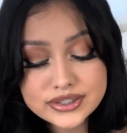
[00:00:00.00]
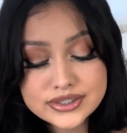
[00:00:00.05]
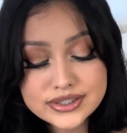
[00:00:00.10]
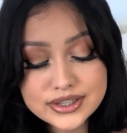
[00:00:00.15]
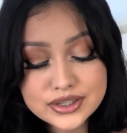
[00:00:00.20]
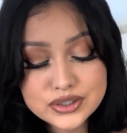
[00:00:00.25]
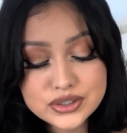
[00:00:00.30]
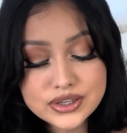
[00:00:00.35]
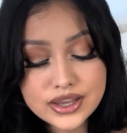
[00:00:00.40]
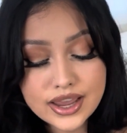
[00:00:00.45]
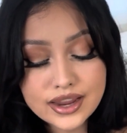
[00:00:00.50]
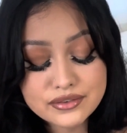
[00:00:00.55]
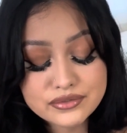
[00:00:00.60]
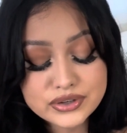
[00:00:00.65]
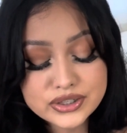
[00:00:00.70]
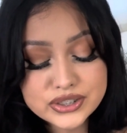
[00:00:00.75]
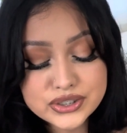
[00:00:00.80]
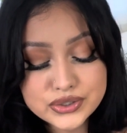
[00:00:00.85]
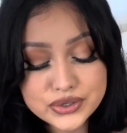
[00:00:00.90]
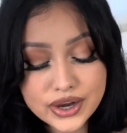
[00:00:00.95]
into every
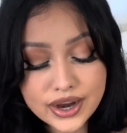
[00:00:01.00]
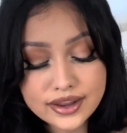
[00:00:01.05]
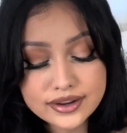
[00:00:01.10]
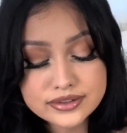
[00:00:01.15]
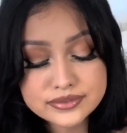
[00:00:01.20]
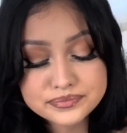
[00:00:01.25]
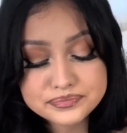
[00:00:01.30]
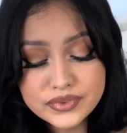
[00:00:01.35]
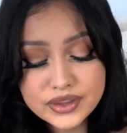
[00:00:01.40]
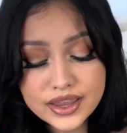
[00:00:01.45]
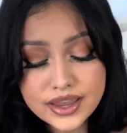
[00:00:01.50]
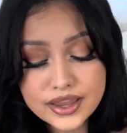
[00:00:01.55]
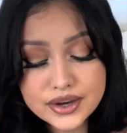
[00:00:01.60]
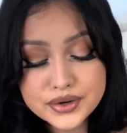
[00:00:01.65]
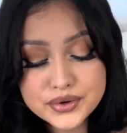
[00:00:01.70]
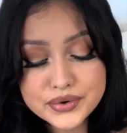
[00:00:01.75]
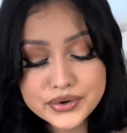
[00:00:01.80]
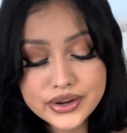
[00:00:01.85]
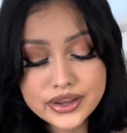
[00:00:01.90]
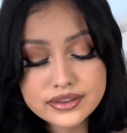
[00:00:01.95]
strand and
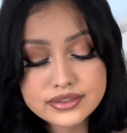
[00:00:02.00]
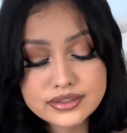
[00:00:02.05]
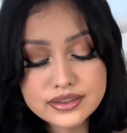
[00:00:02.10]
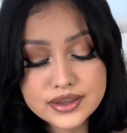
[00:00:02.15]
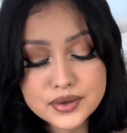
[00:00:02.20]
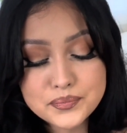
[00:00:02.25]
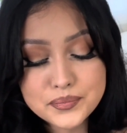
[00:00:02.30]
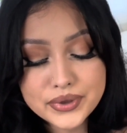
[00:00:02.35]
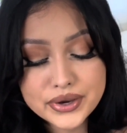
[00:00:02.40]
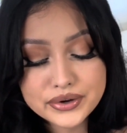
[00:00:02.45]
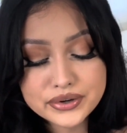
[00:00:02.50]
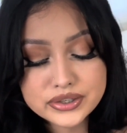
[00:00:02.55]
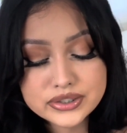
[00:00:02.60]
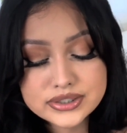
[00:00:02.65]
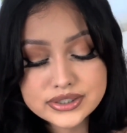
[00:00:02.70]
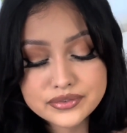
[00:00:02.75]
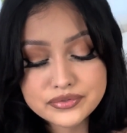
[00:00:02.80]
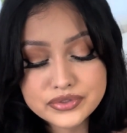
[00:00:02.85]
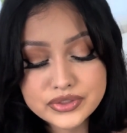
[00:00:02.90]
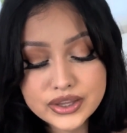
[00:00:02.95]
create the appearance
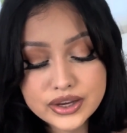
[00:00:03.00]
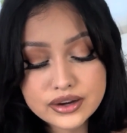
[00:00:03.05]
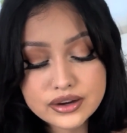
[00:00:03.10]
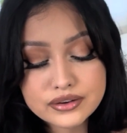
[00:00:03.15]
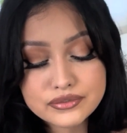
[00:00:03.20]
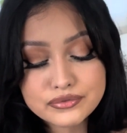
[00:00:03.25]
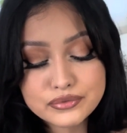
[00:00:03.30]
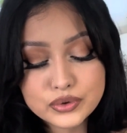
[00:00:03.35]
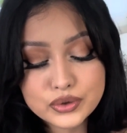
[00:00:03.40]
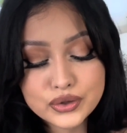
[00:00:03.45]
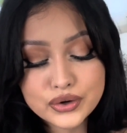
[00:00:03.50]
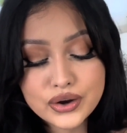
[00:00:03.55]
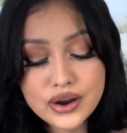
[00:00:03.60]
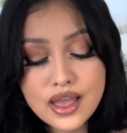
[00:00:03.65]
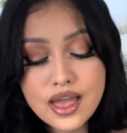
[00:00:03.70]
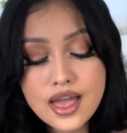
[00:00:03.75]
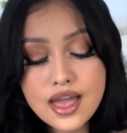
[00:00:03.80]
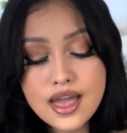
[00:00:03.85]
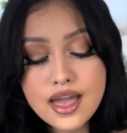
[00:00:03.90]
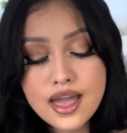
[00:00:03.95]
of thicker, fuller,
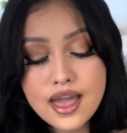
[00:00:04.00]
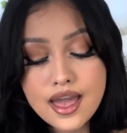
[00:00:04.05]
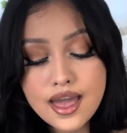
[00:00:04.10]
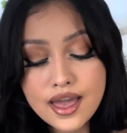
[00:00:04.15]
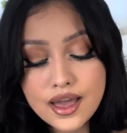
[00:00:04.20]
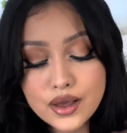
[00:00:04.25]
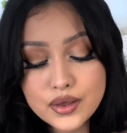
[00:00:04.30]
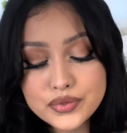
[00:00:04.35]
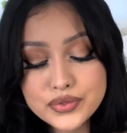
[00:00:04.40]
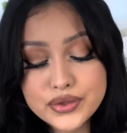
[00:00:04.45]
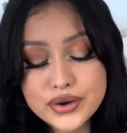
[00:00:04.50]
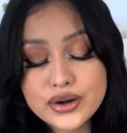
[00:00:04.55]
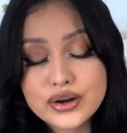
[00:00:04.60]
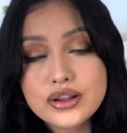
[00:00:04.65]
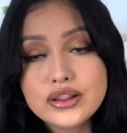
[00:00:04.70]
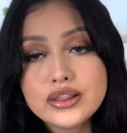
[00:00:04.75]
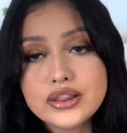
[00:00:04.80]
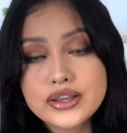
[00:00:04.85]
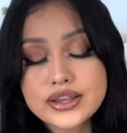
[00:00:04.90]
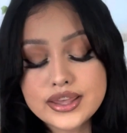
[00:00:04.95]
healthier
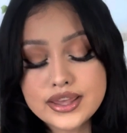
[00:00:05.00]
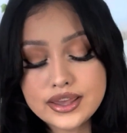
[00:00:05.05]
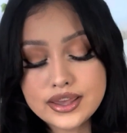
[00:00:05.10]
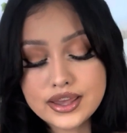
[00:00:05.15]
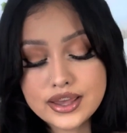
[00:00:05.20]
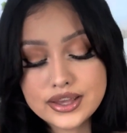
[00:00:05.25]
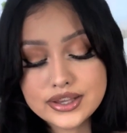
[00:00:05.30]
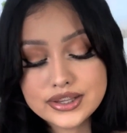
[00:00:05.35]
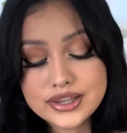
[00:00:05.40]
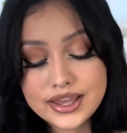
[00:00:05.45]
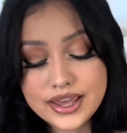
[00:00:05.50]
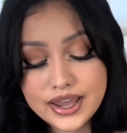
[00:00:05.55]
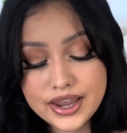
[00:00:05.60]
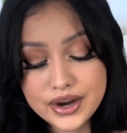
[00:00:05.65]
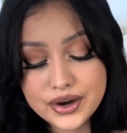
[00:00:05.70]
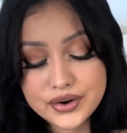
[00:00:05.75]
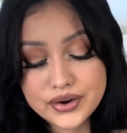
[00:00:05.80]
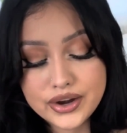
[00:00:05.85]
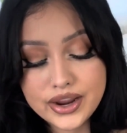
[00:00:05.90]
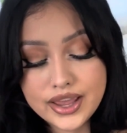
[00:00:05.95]
looking
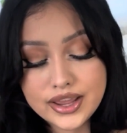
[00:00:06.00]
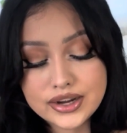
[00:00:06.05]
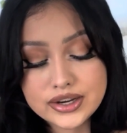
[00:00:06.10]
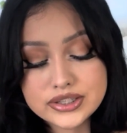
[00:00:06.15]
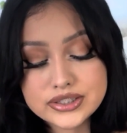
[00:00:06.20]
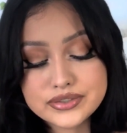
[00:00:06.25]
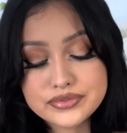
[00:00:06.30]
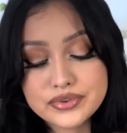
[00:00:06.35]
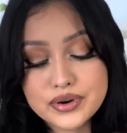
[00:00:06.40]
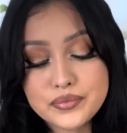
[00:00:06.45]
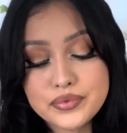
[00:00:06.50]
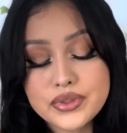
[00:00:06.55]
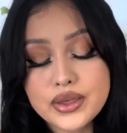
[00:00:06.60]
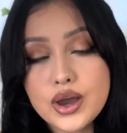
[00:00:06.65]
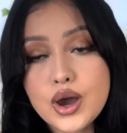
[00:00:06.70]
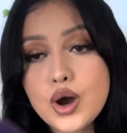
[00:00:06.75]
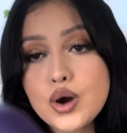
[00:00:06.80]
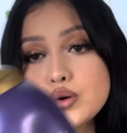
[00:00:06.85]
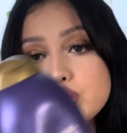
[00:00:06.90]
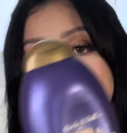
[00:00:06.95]
hair. And it's from the
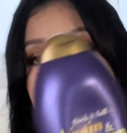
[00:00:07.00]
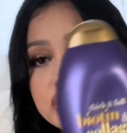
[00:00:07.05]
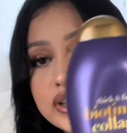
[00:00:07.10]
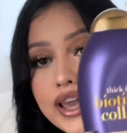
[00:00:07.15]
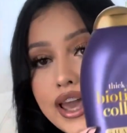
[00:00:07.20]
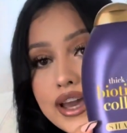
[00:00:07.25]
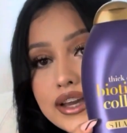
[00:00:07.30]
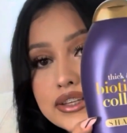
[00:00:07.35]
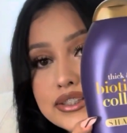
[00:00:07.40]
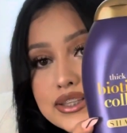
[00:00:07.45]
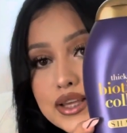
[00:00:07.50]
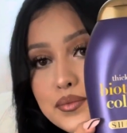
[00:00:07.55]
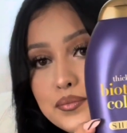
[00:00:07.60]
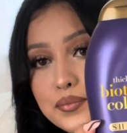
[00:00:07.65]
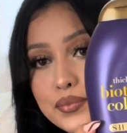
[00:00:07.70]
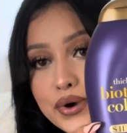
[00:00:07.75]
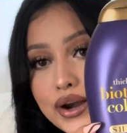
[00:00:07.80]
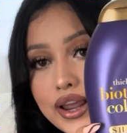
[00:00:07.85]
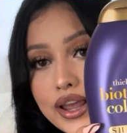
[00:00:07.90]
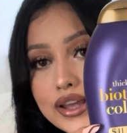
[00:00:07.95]
OGX
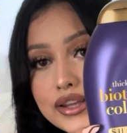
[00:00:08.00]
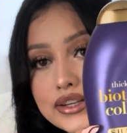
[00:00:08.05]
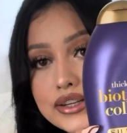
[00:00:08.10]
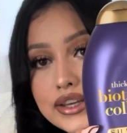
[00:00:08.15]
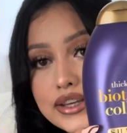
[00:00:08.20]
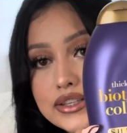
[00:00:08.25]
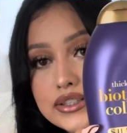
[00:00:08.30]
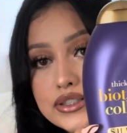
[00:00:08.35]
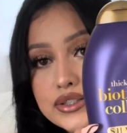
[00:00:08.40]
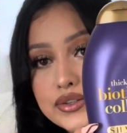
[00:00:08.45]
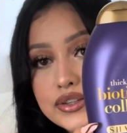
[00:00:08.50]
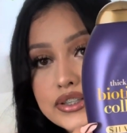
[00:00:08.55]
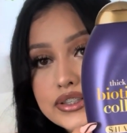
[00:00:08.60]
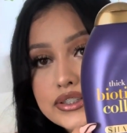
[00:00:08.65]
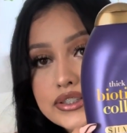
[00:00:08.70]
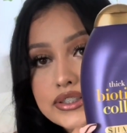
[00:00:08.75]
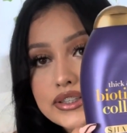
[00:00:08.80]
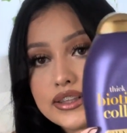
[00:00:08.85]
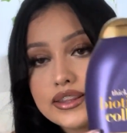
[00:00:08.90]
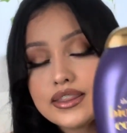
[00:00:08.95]
brand, as you can
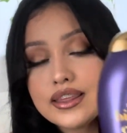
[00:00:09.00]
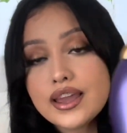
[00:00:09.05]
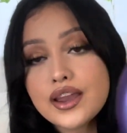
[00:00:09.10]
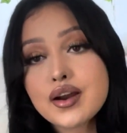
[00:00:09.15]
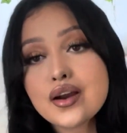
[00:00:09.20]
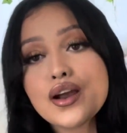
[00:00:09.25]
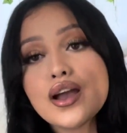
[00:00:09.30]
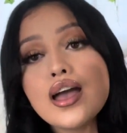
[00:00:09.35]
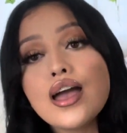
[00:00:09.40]
see there.